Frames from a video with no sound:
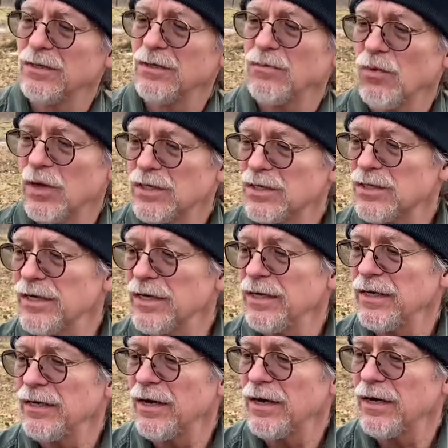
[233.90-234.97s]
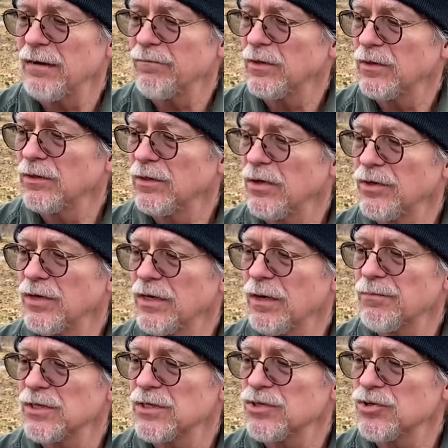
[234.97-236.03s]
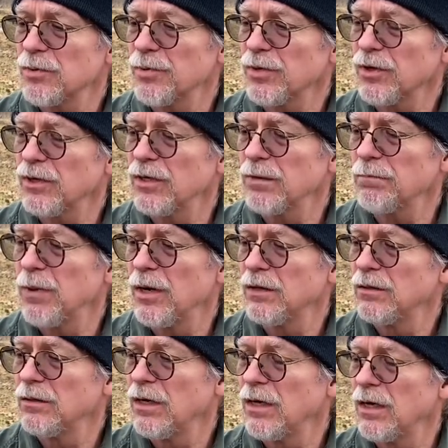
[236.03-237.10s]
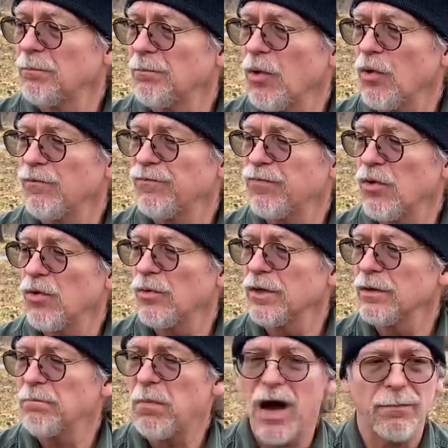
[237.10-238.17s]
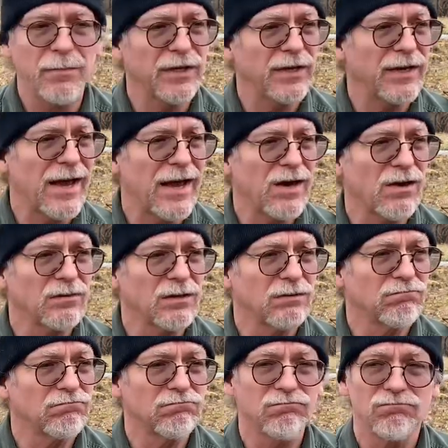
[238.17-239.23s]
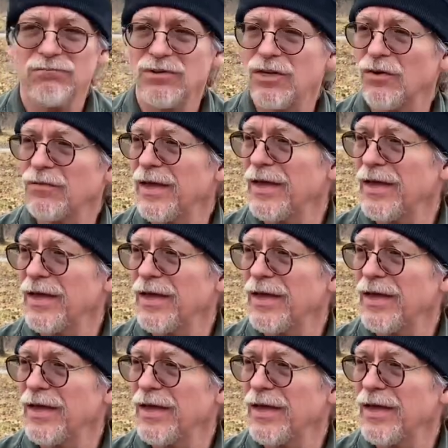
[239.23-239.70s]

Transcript: once they loaded up this stripper clip, bolt forward, popping it out. You know, they